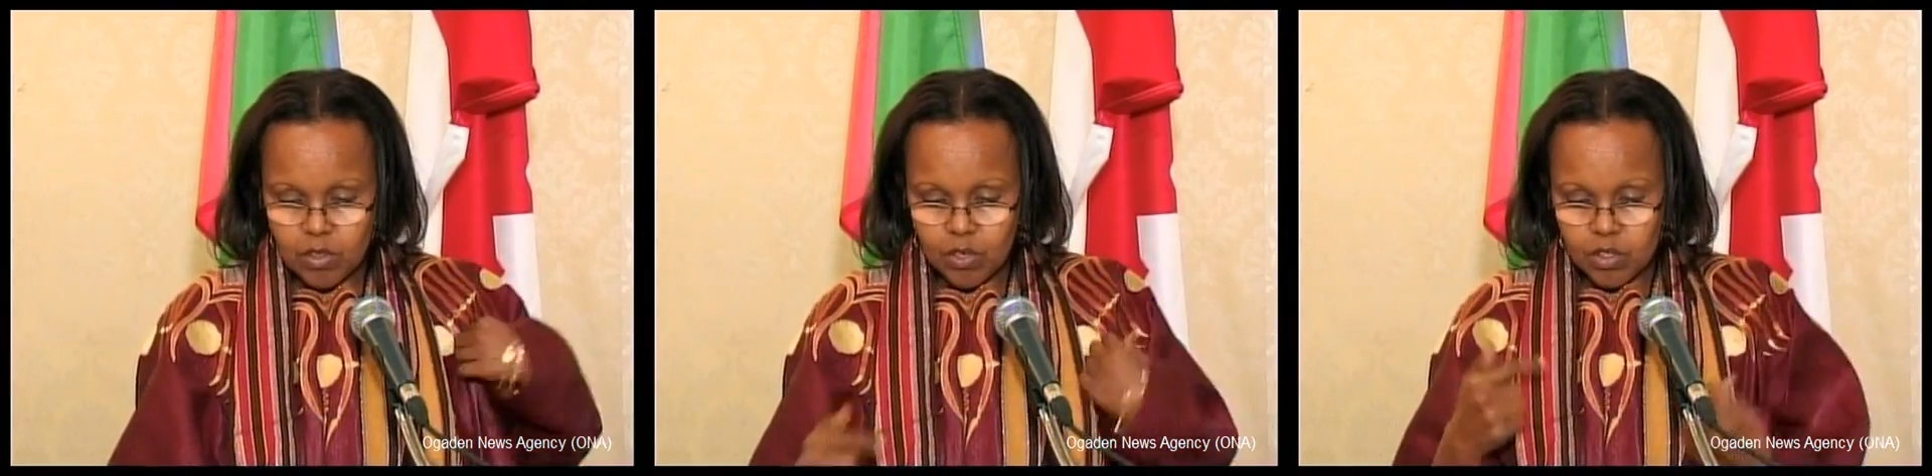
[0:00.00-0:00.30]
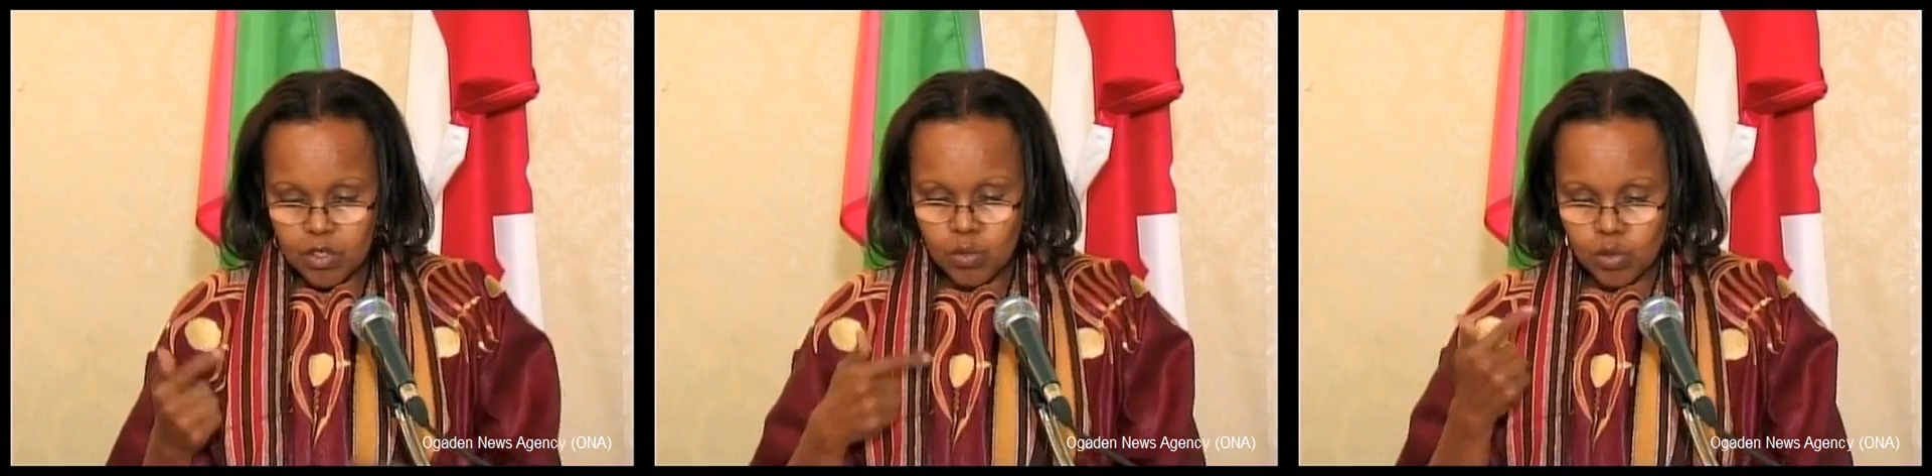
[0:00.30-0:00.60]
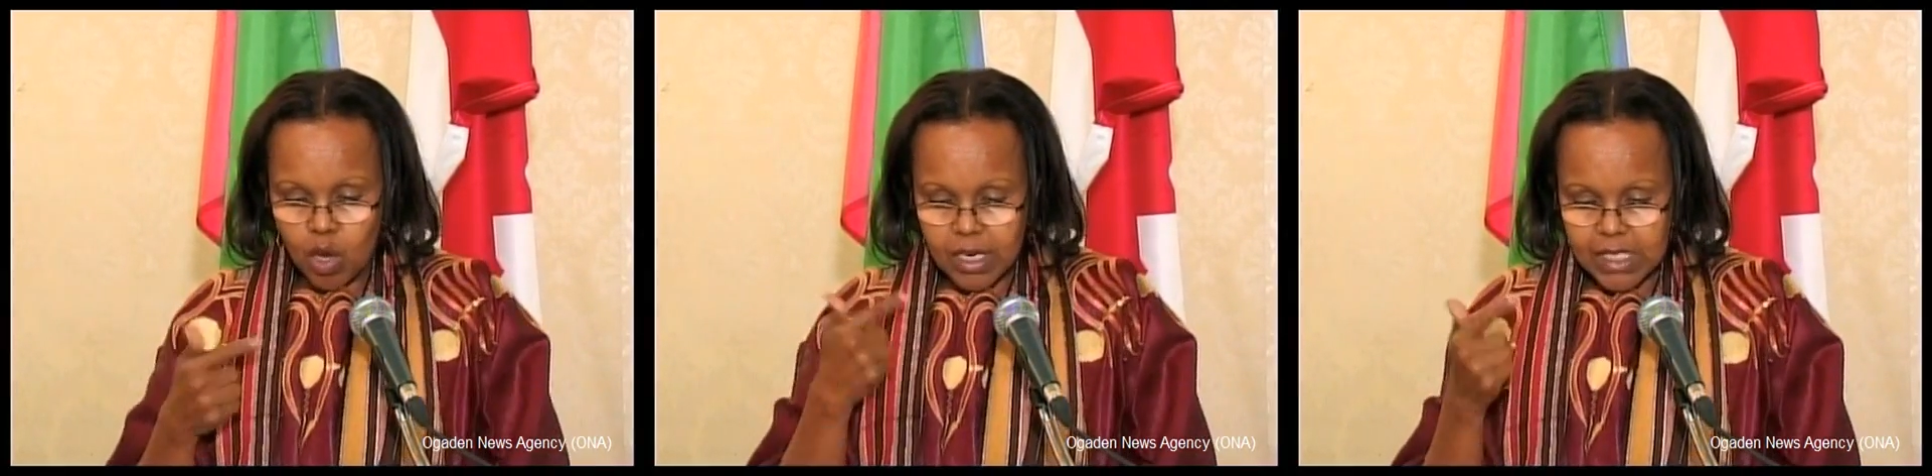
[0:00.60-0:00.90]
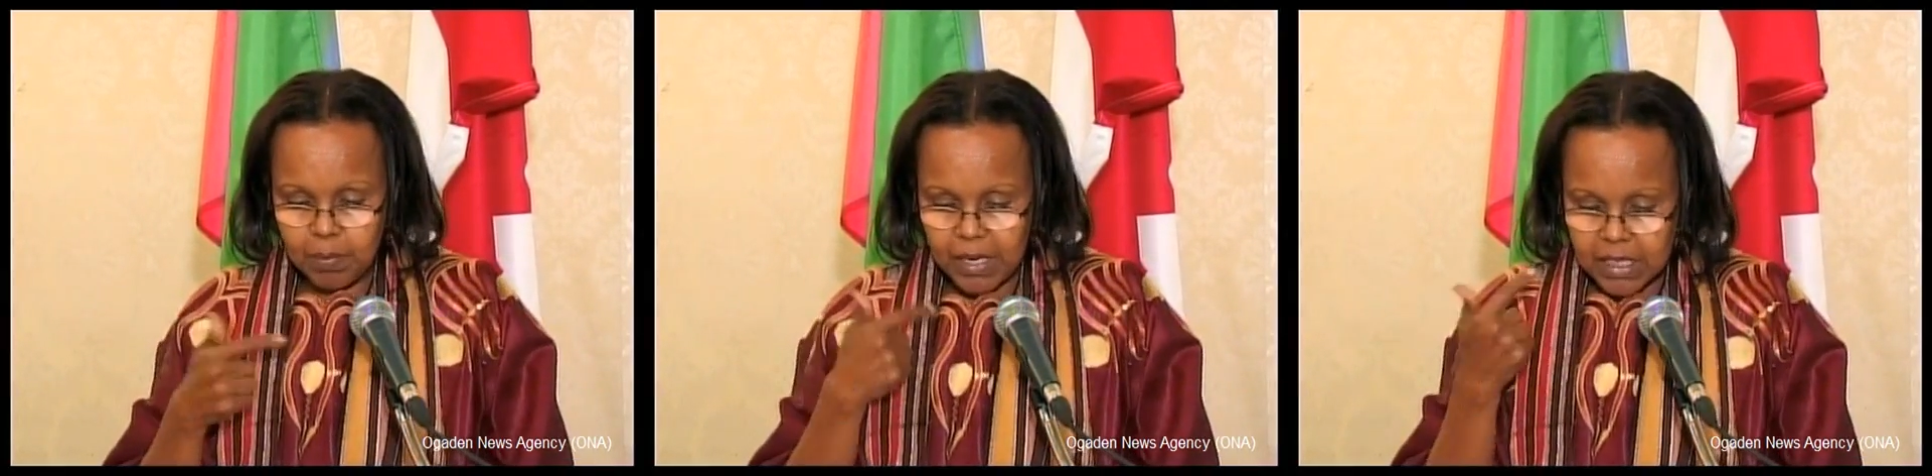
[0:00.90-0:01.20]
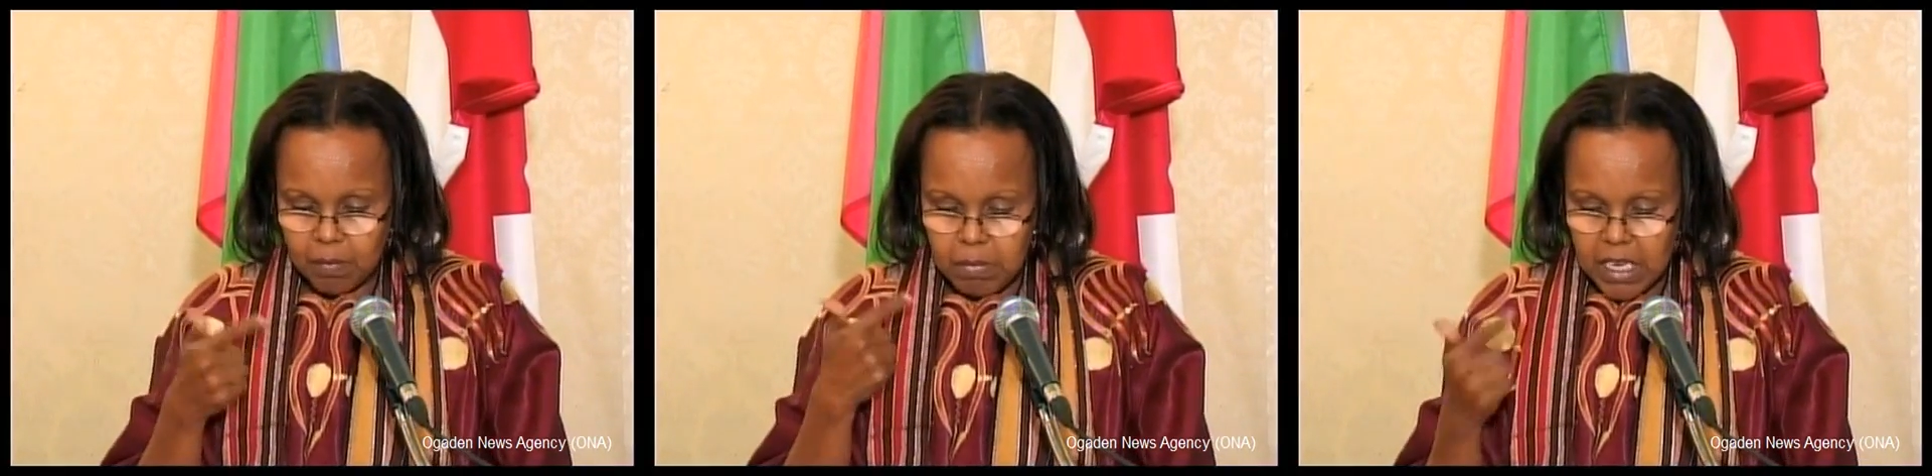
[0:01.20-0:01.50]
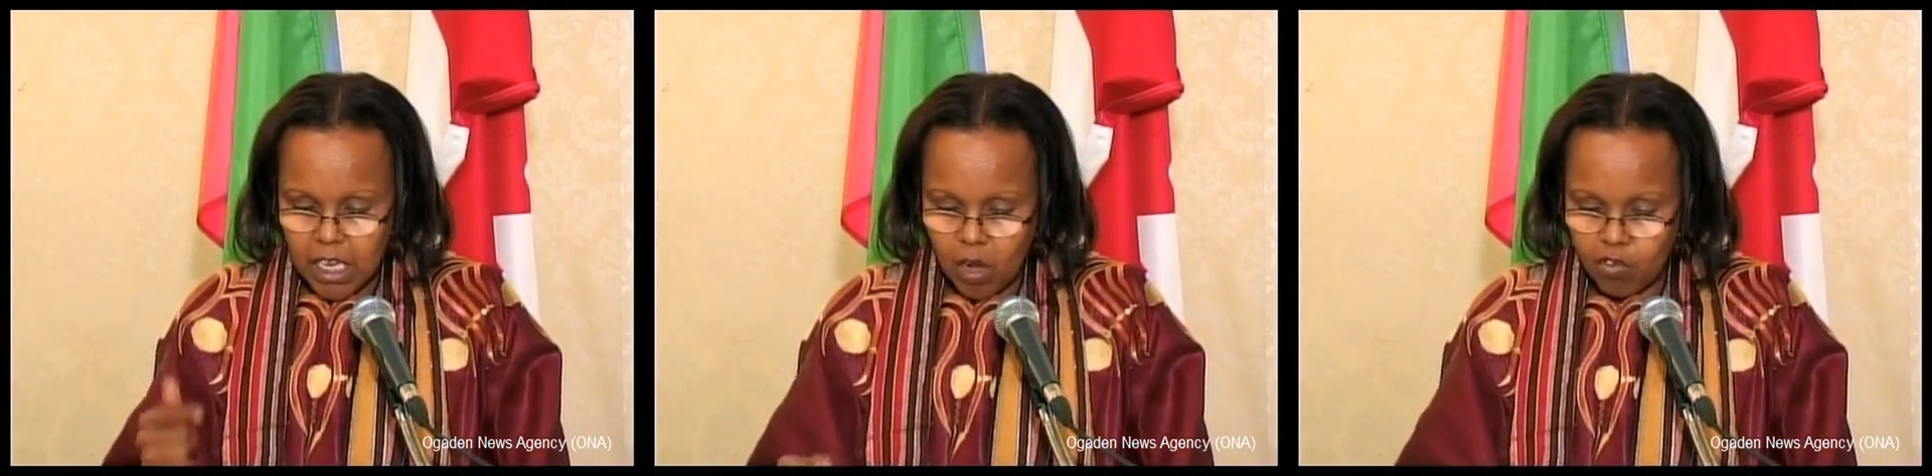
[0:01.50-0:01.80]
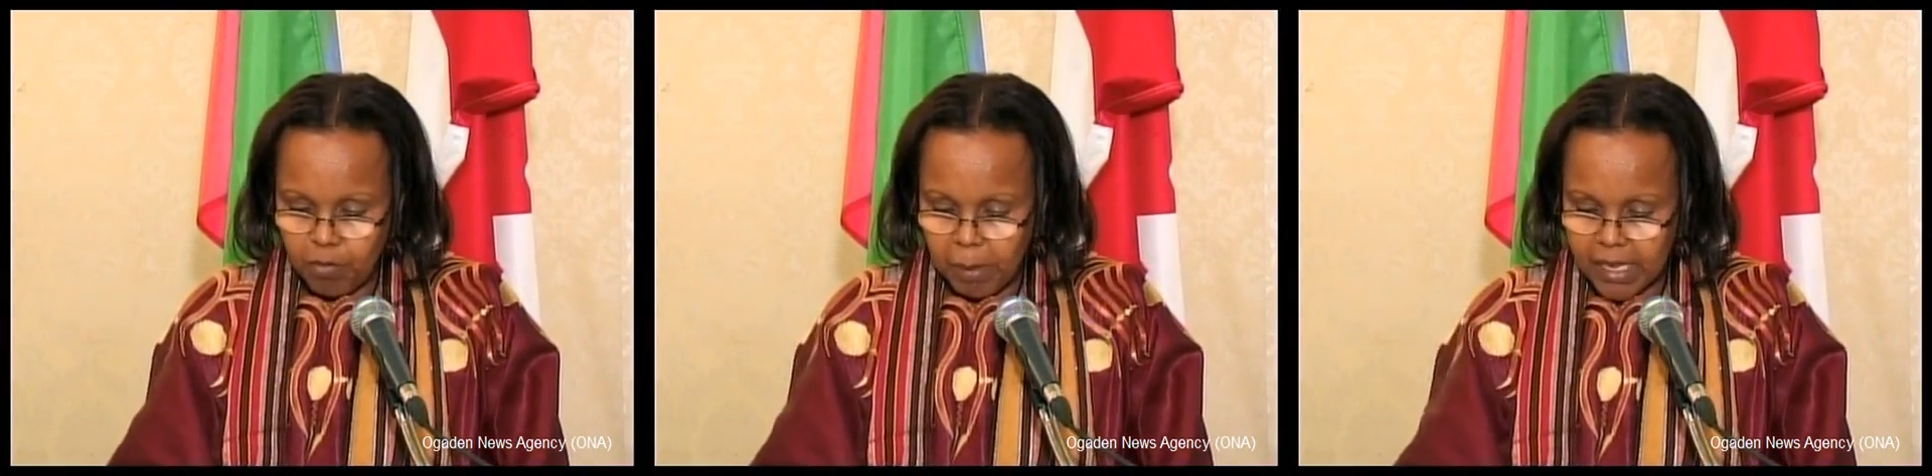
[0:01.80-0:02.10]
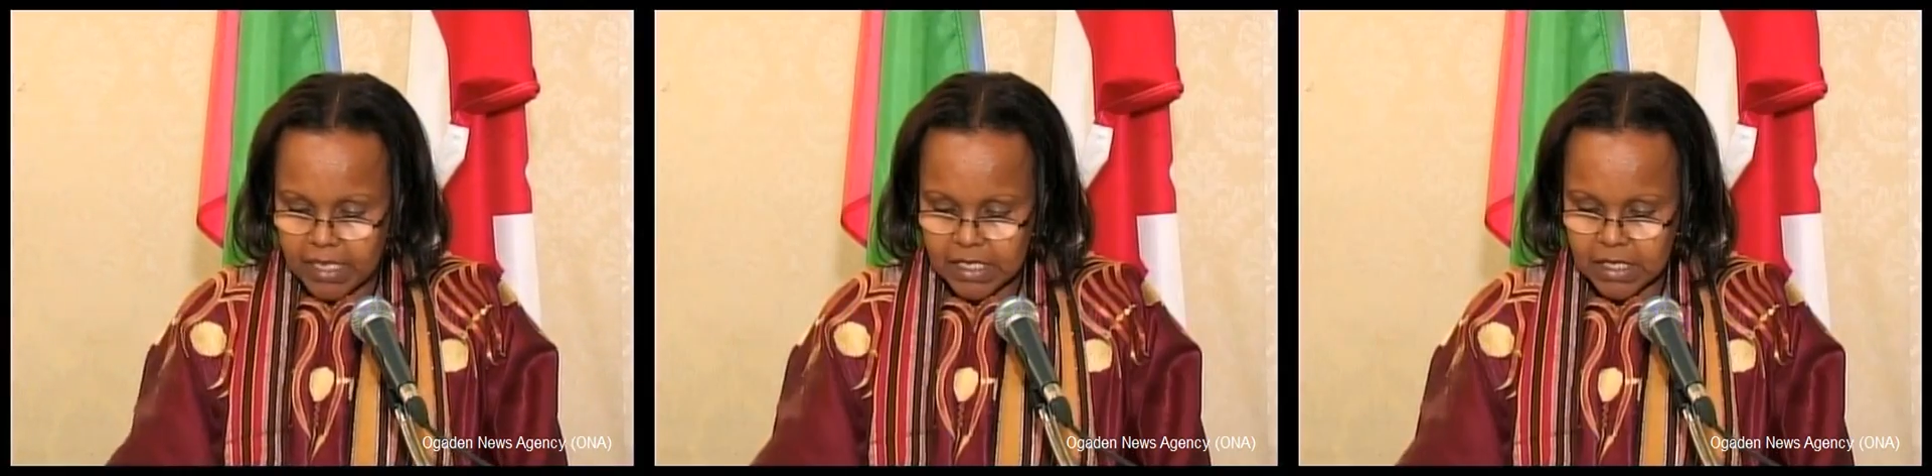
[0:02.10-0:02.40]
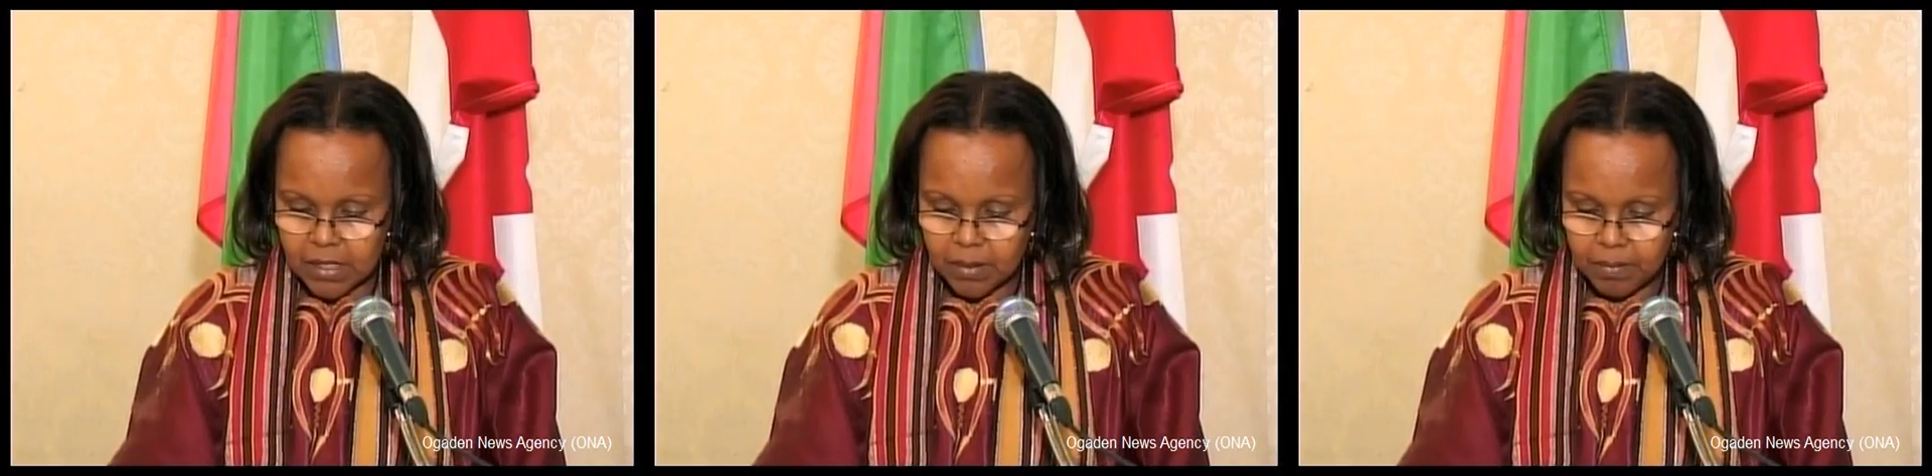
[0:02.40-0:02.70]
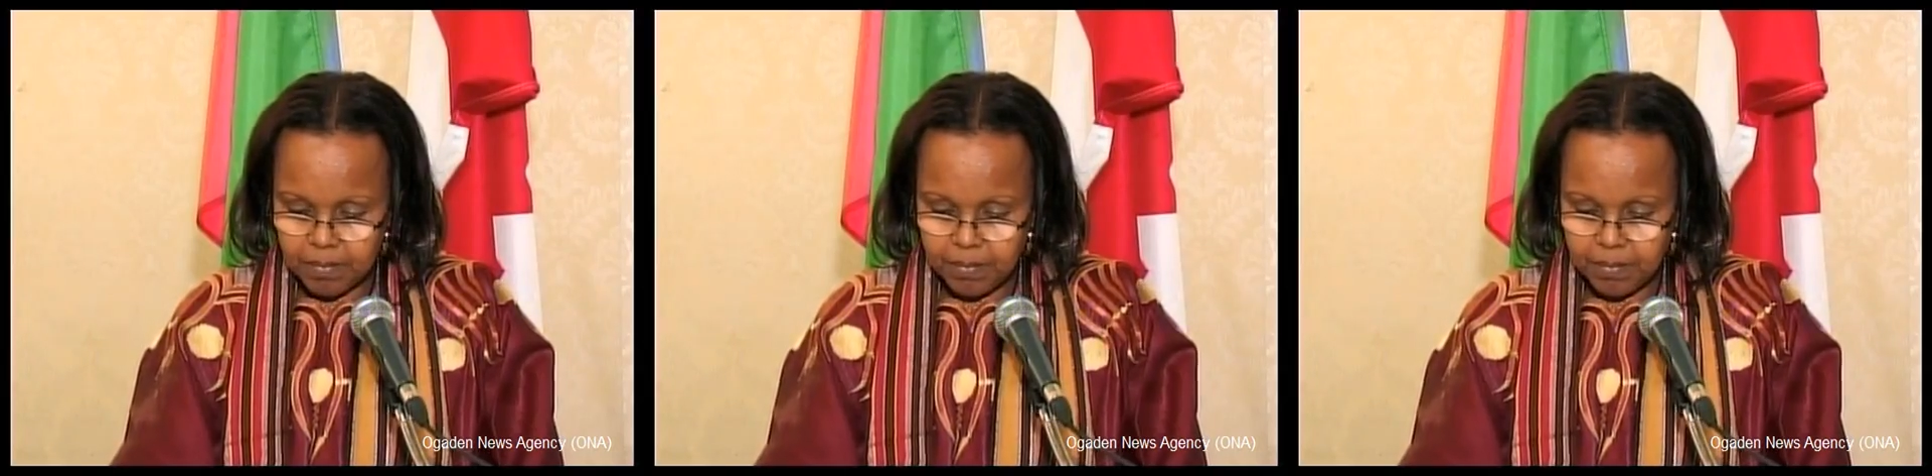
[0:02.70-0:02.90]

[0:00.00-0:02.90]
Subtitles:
Turton who talks about the meaning of place